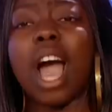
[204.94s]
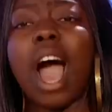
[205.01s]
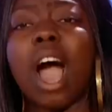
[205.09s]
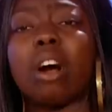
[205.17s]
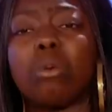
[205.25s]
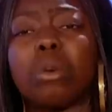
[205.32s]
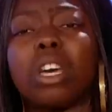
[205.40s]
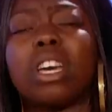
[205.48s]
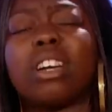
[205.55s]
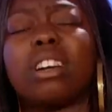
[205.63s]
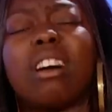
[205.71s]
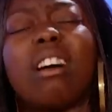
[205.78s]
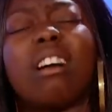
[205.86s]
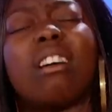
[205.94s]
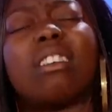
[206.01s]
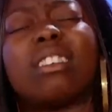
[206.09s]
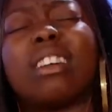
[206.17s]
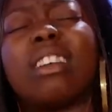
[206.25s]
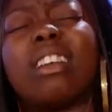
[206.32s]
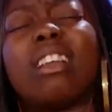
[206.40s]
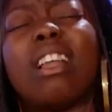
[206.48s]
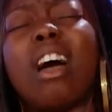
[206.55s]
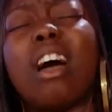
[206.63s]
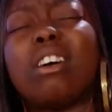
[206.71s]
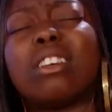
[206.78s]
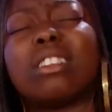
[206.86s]
how we gonna
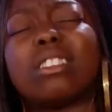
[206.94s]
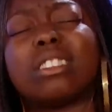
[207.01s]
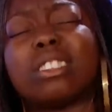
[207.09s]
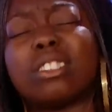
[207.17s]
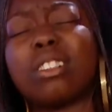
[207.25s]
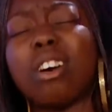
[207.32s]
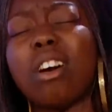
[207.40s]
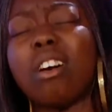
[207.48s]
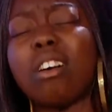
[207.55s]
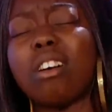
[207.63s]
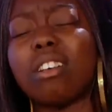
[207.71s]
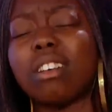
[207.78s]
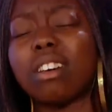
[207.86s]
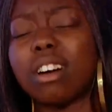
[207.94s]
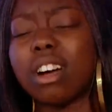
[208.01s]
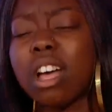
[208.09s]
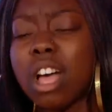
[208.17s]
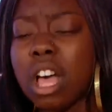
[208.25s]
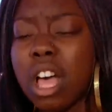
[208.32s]
learn your song?